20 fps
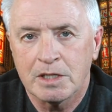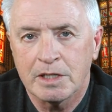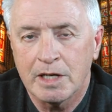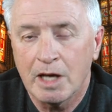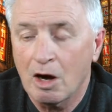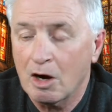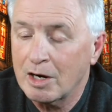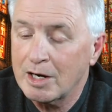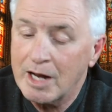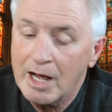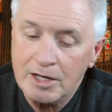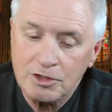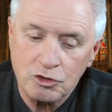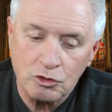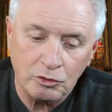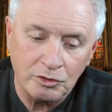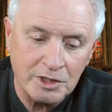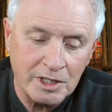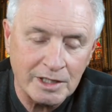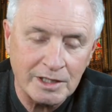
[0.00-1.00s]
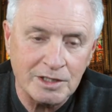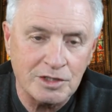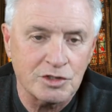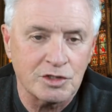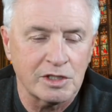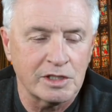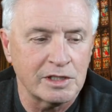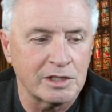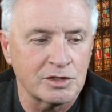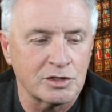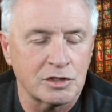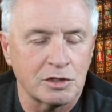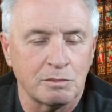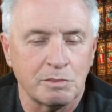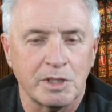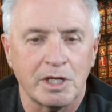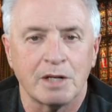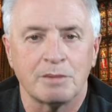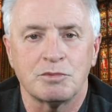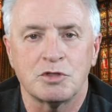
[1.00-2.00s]
Now, our natural tendency is to
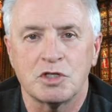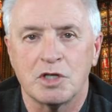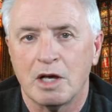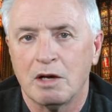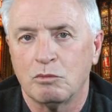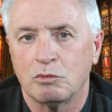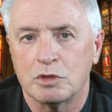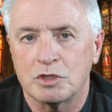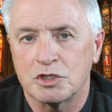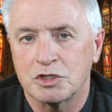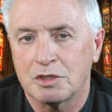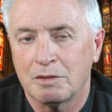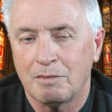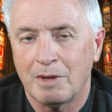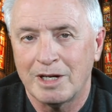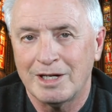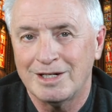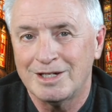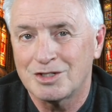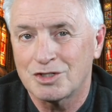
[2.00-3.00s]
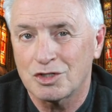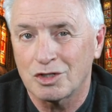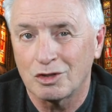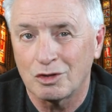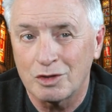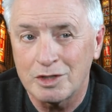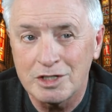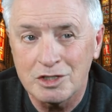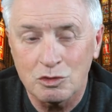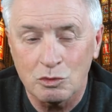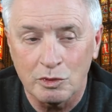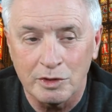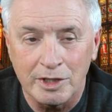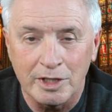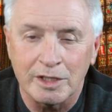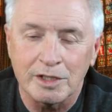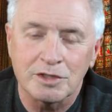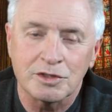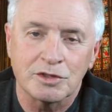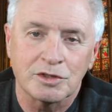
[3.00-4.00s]
be upset when somebody disagrees with
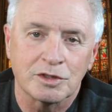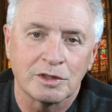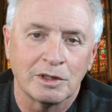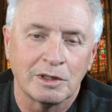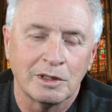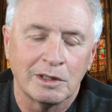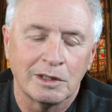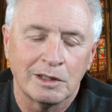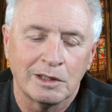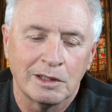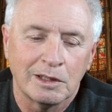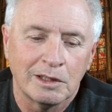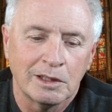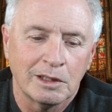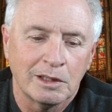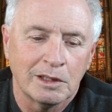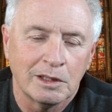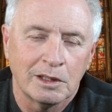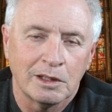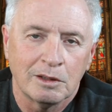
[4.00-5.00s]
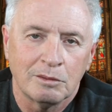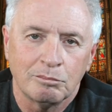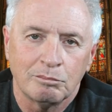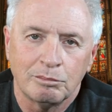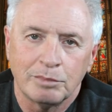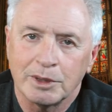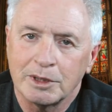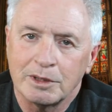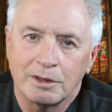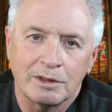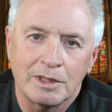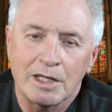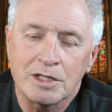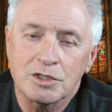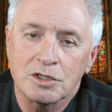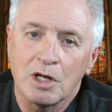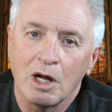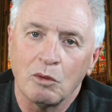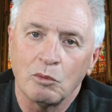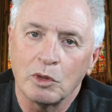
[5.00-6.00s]
us, but
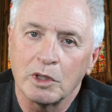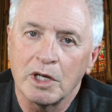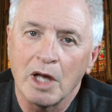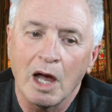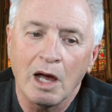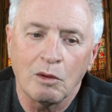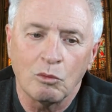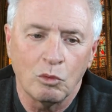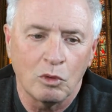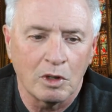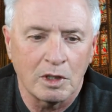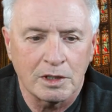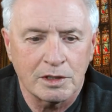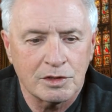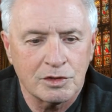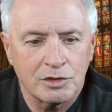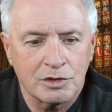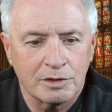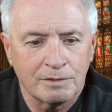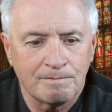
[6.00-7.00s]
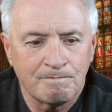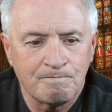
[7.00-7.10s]
that's not what God wants.